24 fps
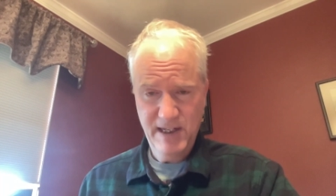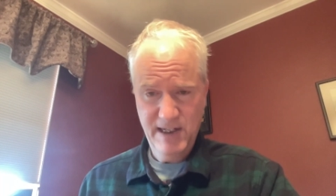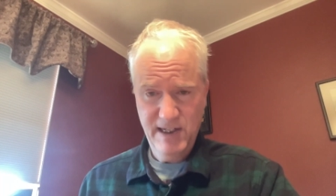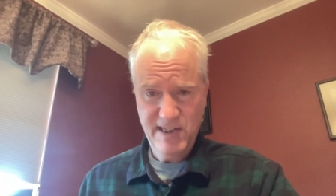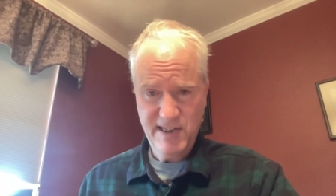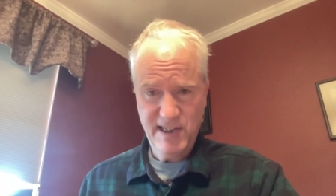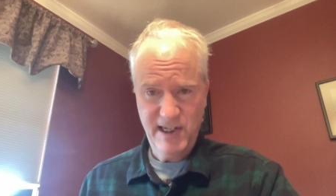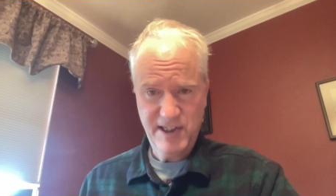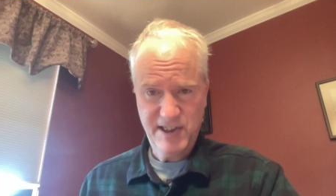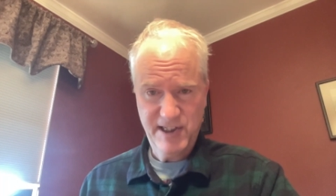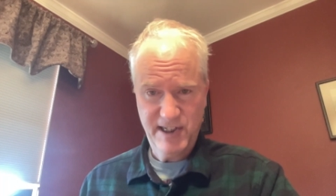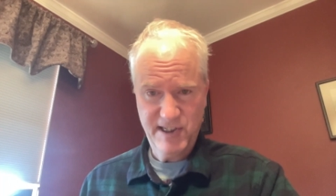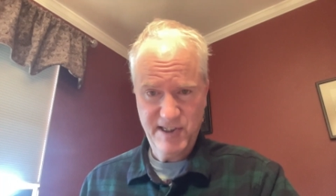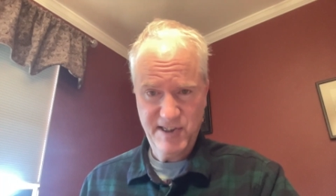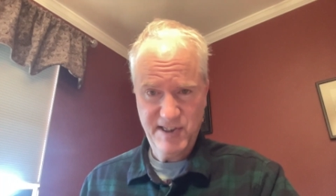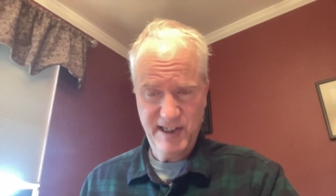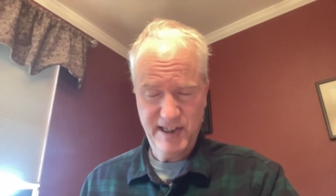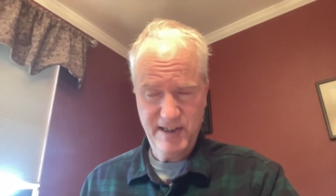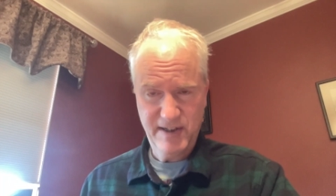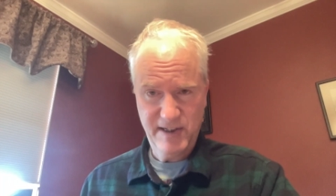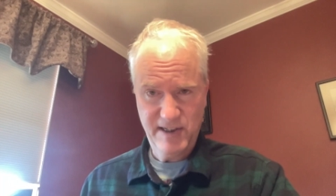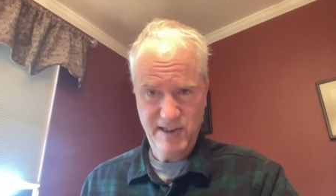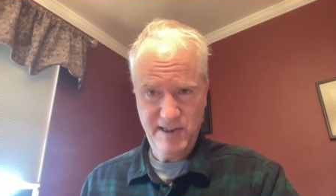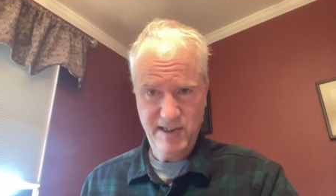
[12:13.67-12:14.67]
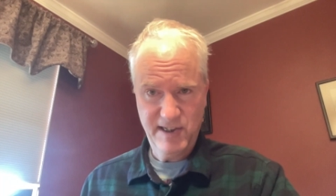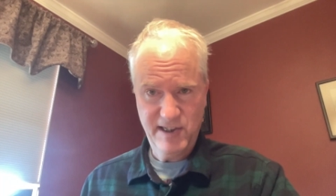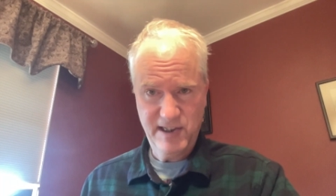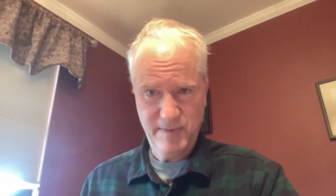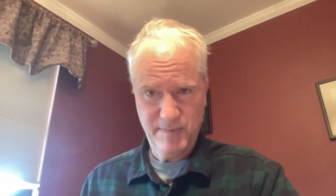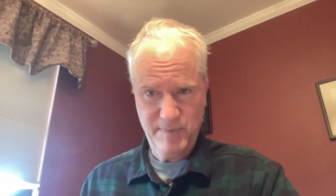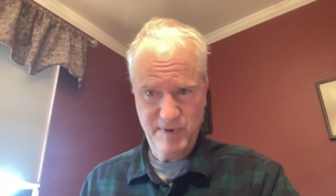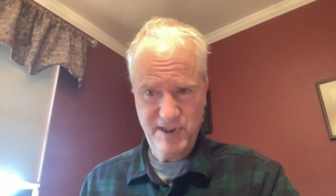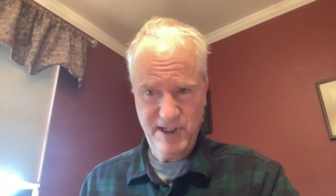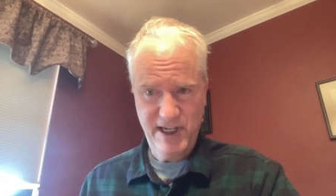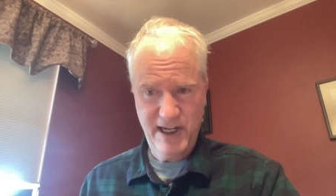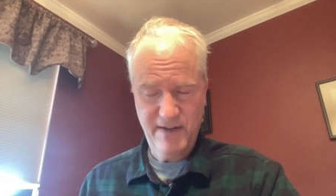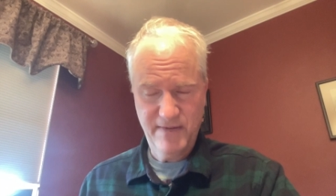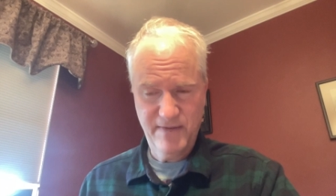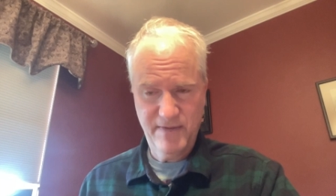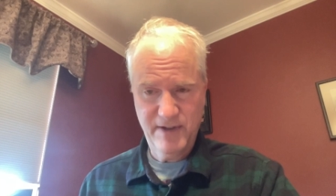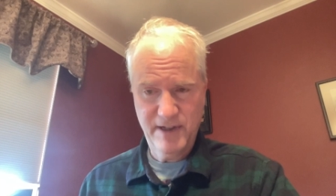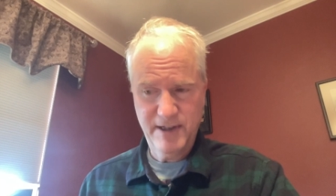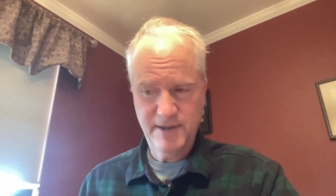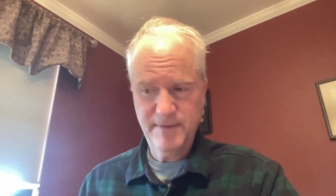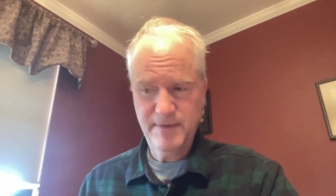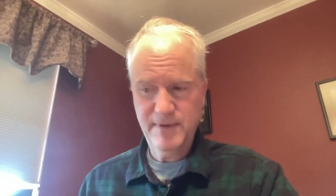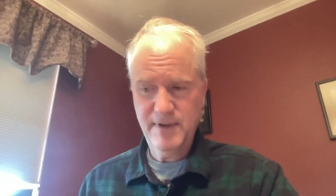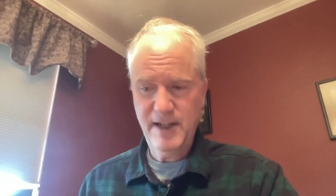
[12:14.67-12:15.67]
such as Signaling System
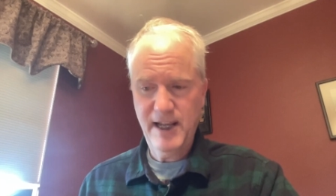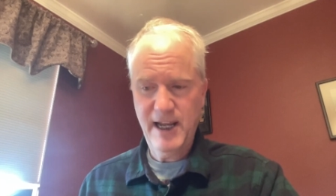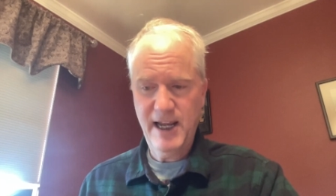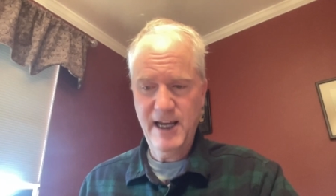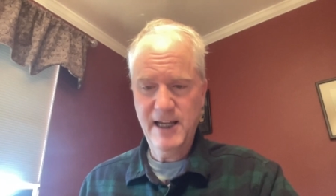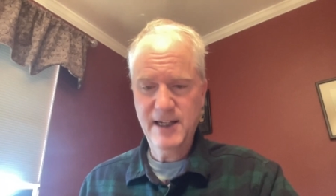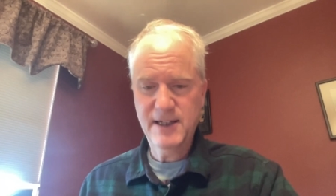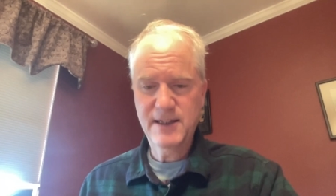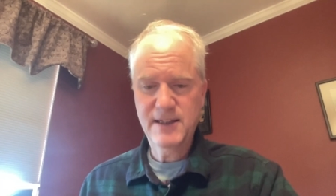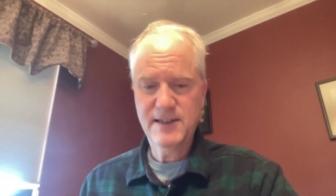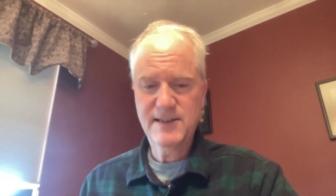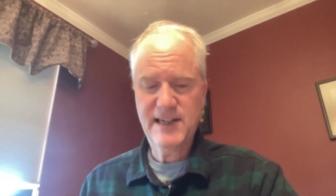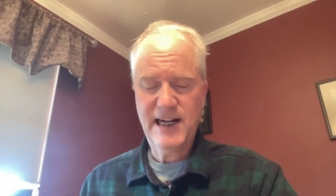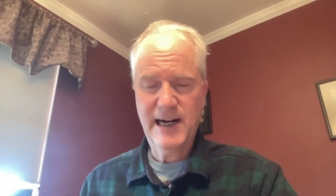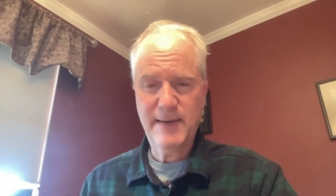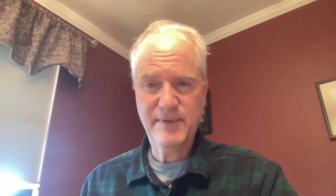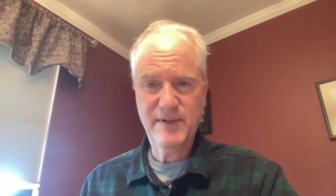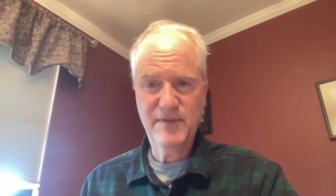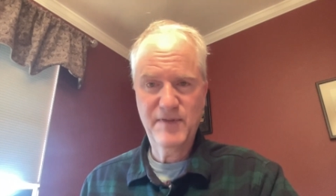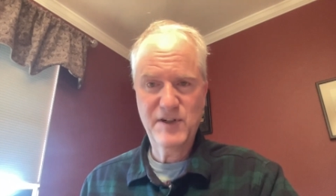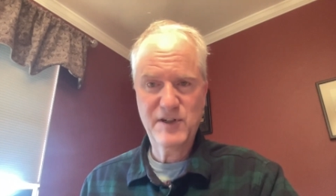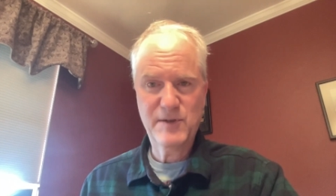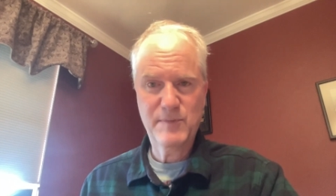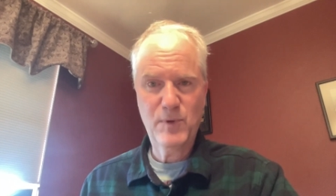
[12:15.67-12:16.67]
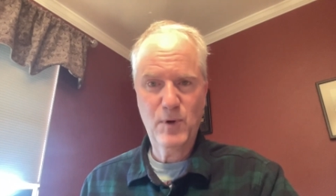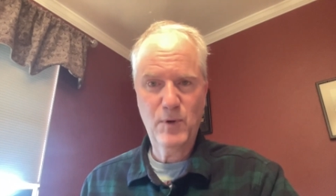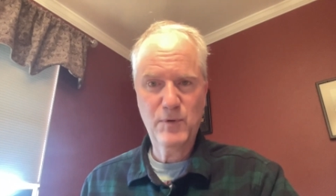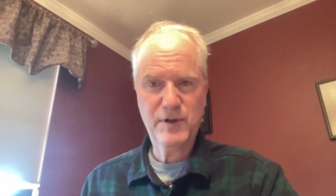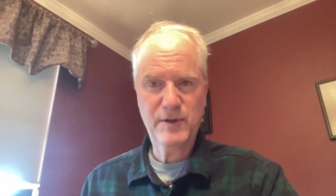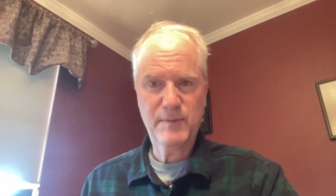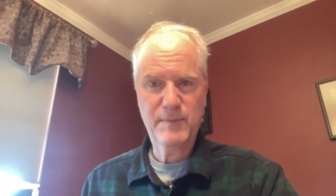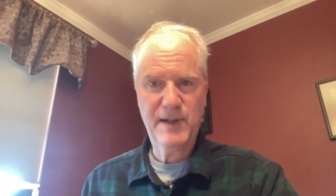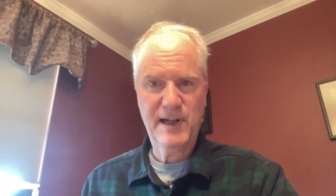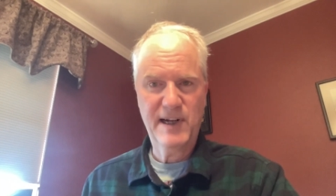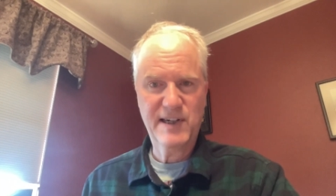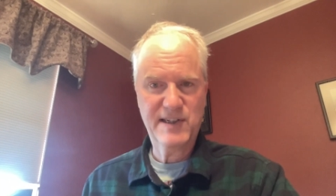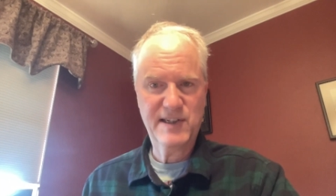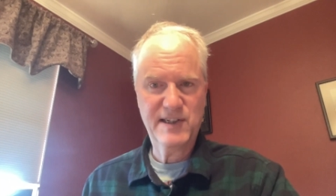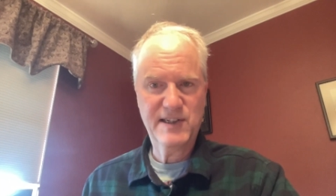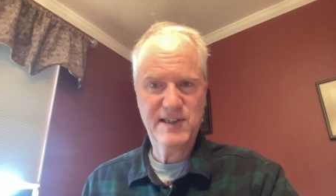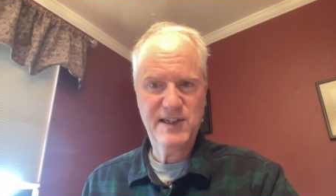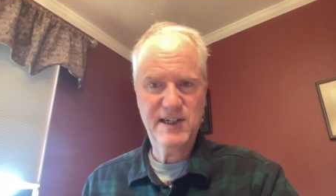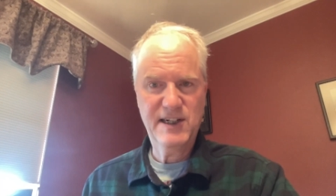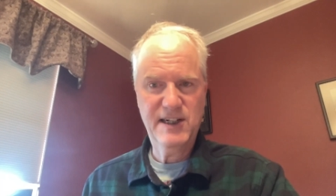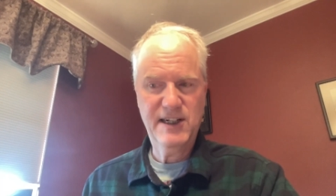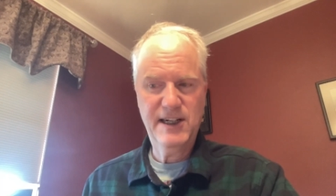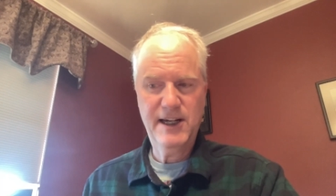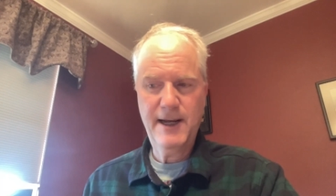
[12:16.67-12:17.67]
7 and time division multiplexing,
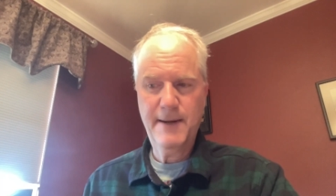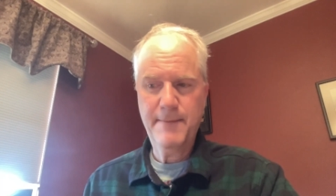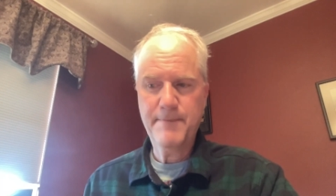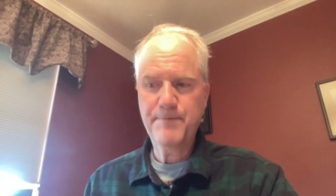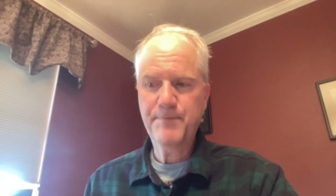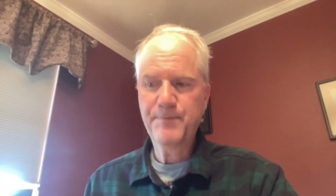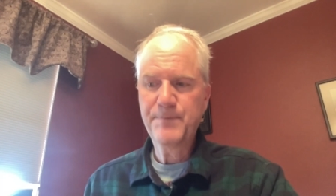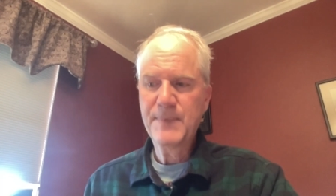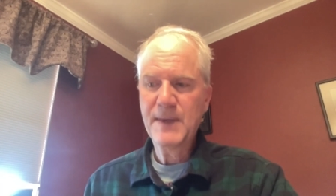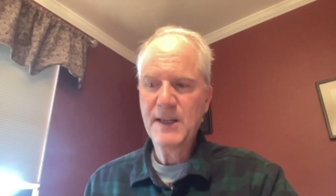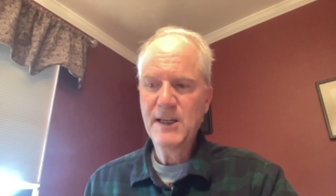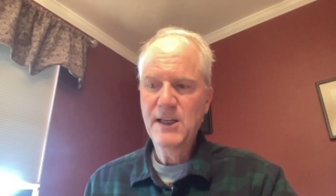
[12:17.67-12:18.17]
TDM.